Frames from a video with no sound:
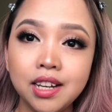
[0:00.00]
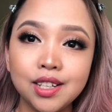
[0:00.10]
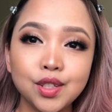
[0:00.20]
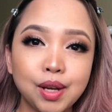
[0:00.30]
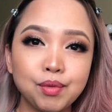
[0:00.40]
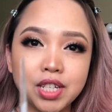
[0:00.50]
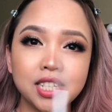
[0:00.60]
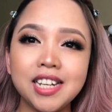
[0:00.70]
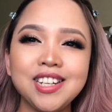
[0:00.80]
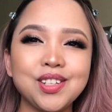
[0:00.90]
So I'm just
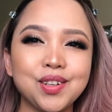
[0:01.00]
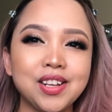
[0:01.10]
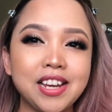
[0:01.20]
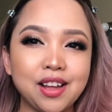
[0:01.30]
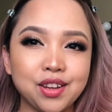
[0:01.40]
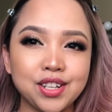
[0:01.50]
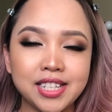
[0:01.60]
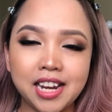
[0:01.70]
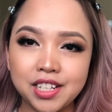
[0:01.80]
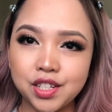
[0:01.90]
gonna do the other
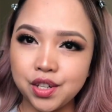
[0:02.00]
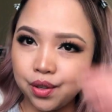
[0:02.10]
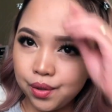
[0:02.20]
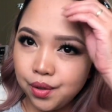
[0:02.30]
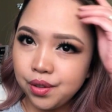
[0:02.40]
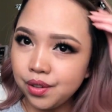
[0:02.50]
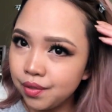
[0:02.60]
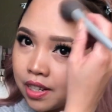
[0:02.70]
side too.